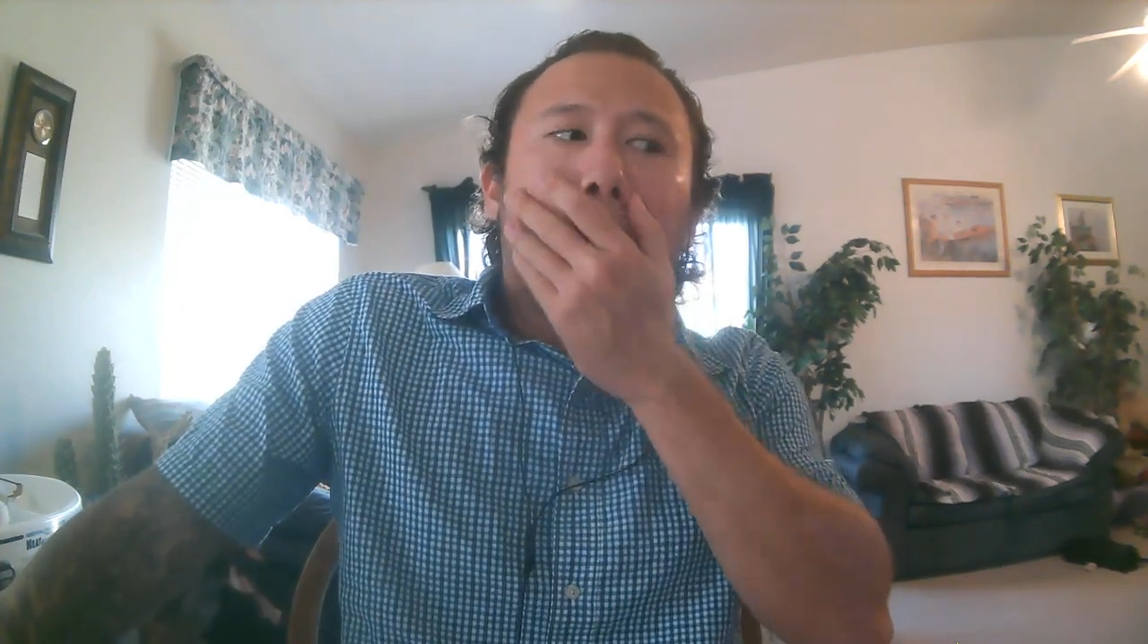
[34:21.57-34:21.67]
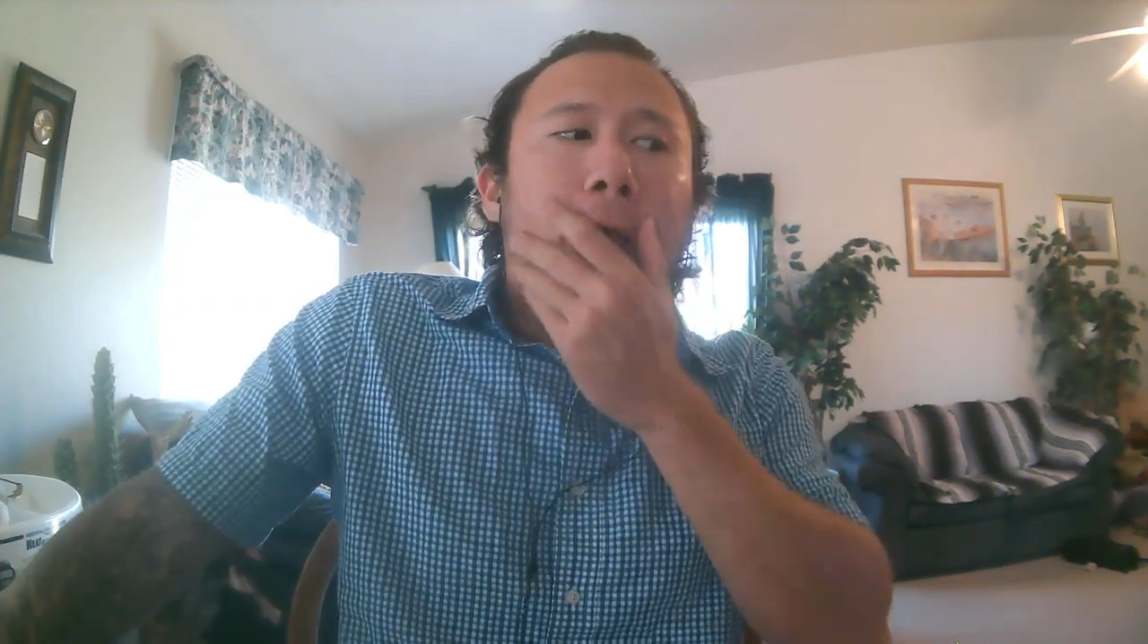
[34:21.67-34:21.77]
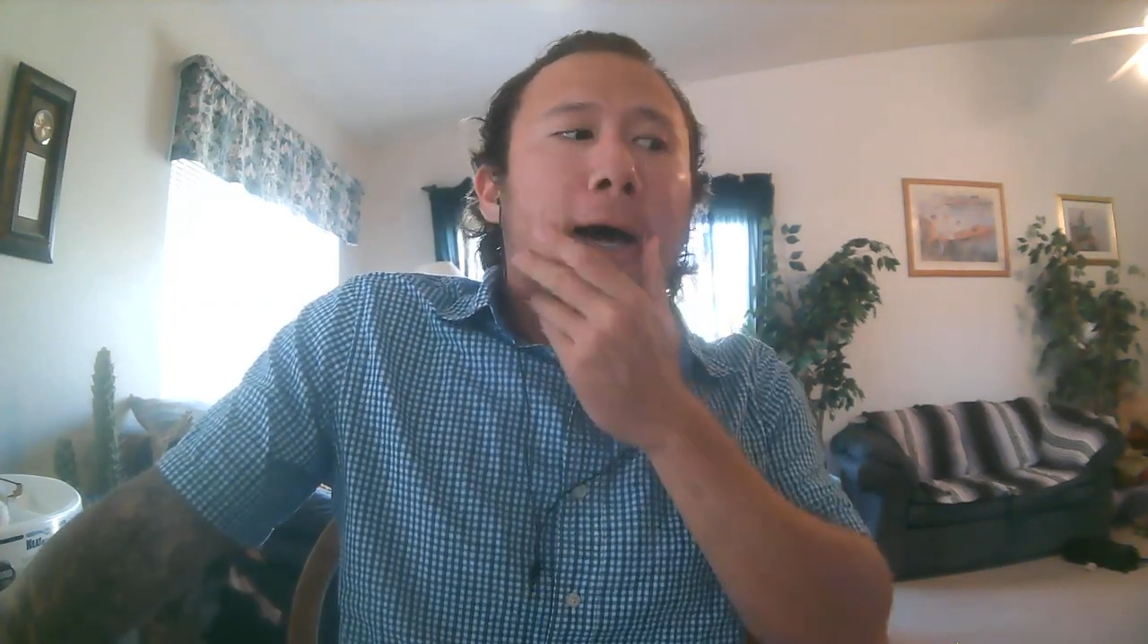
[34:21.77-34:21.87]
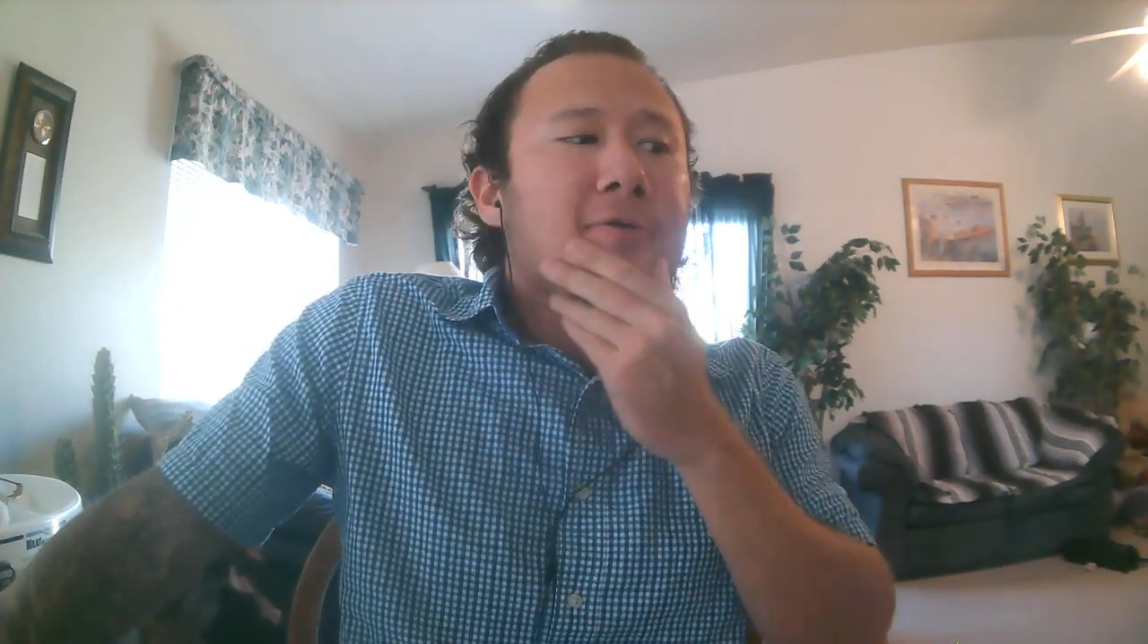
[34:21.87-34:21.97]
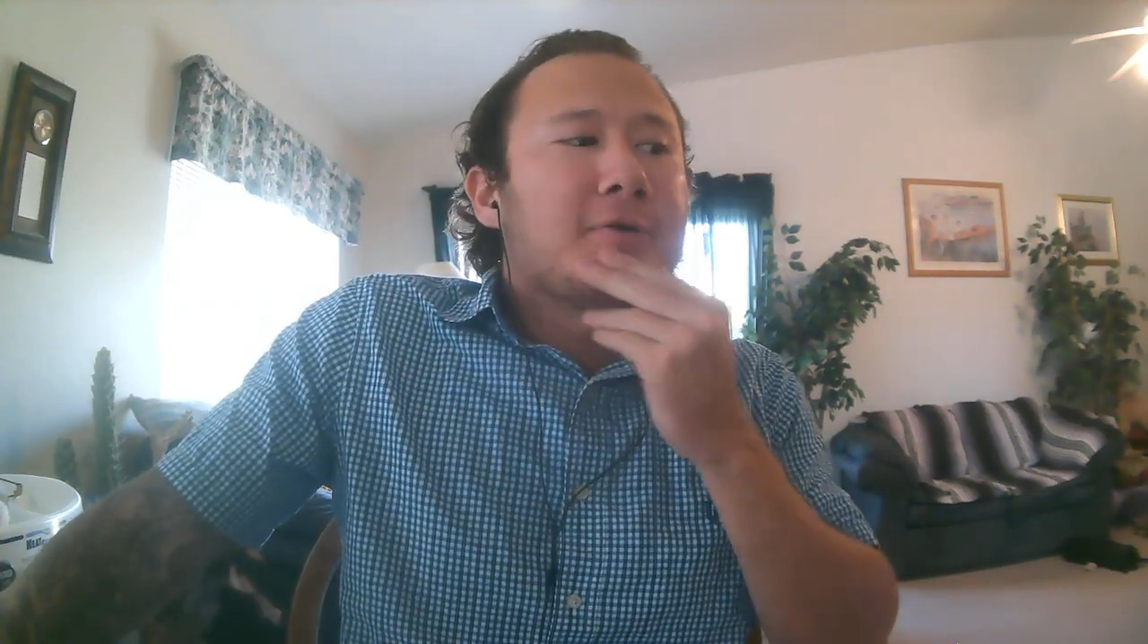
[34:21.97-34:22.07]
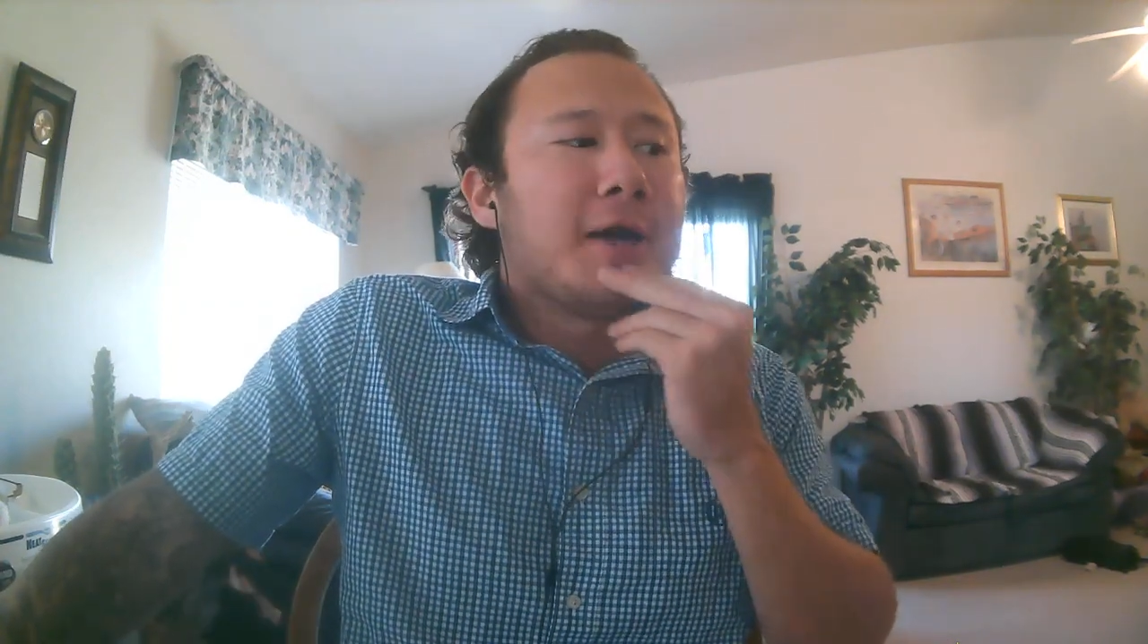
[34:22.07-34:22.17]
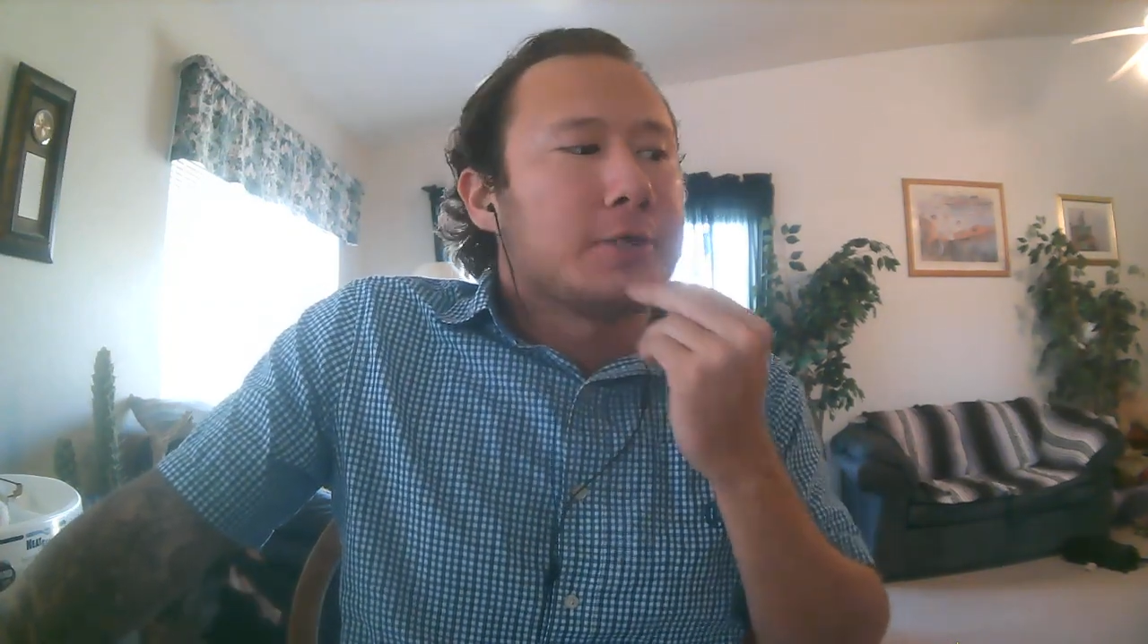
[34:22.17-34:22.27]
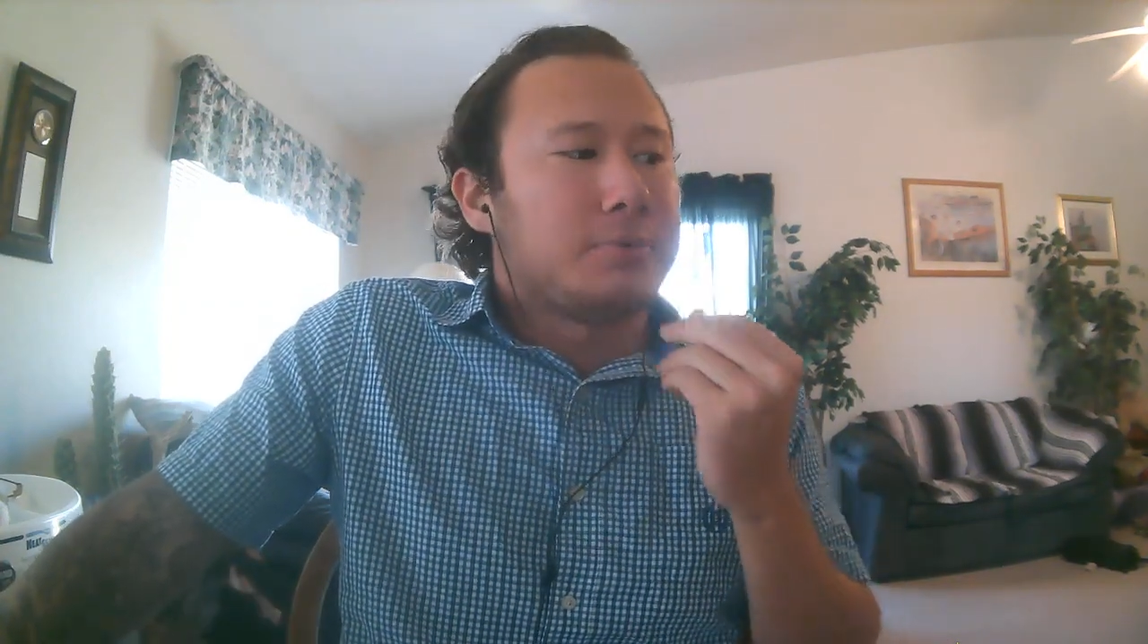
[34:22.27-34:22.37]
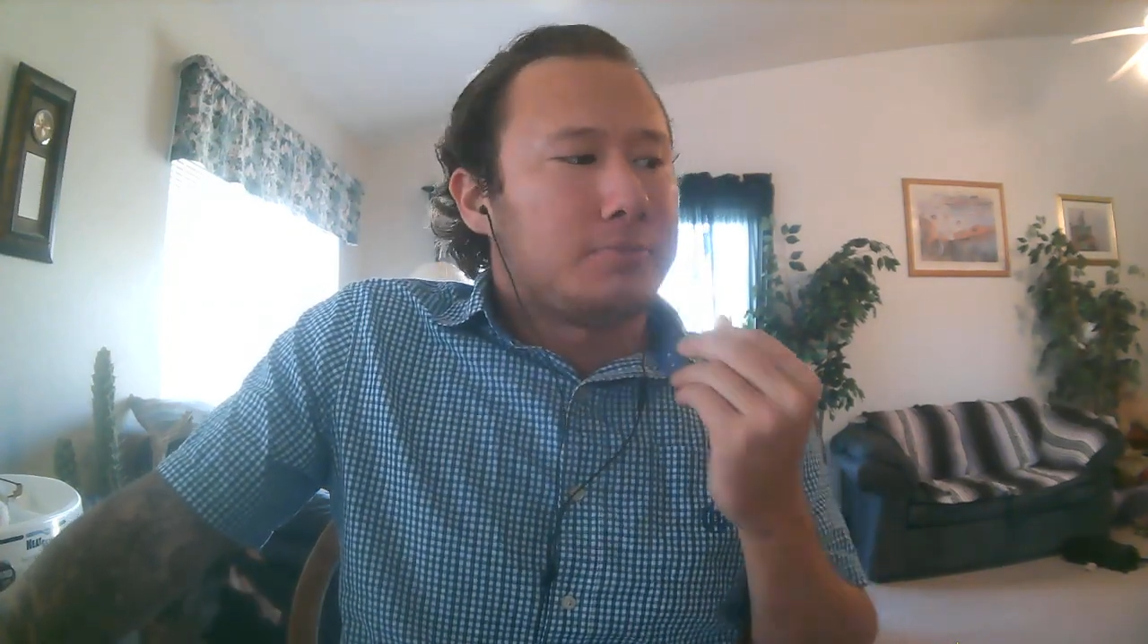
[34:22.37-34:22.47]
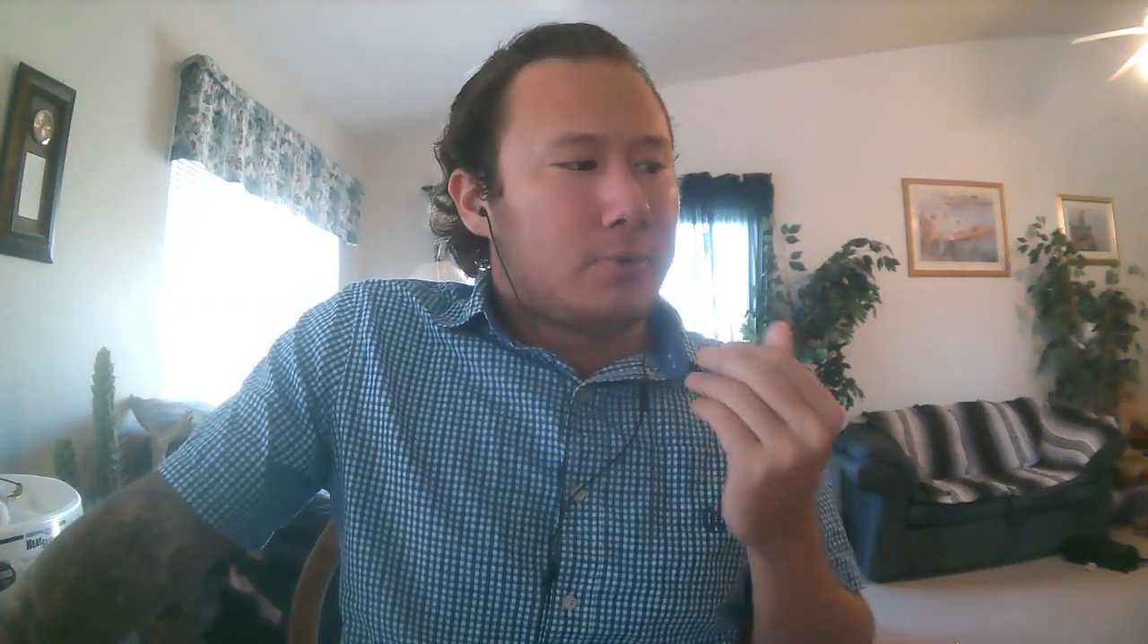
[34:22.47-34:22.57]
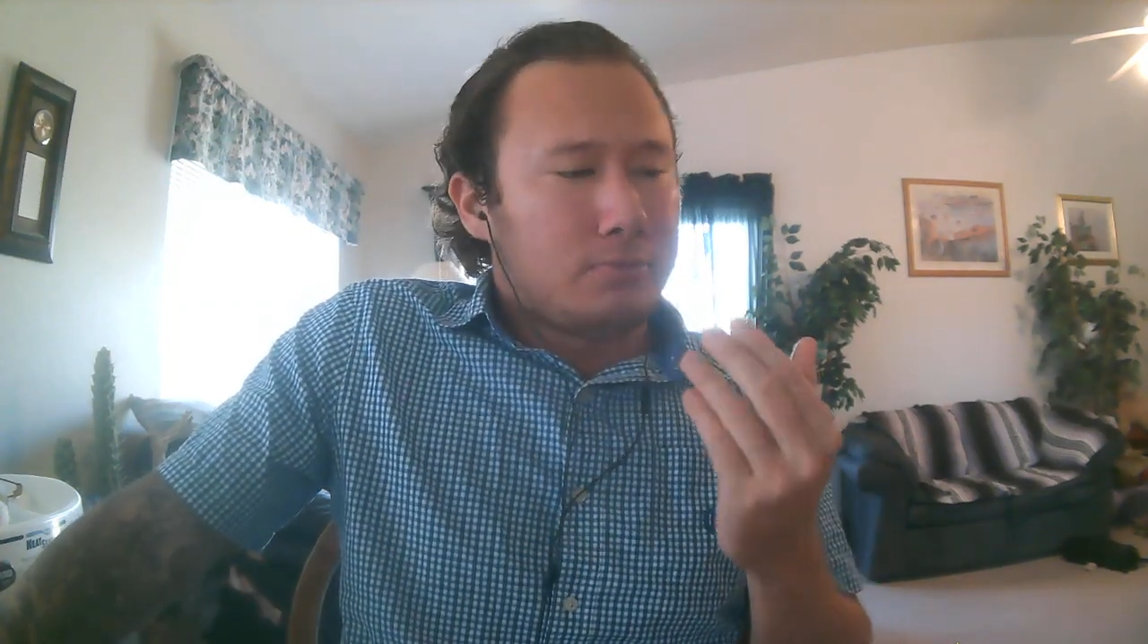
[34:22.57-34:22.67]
A lot of you guys,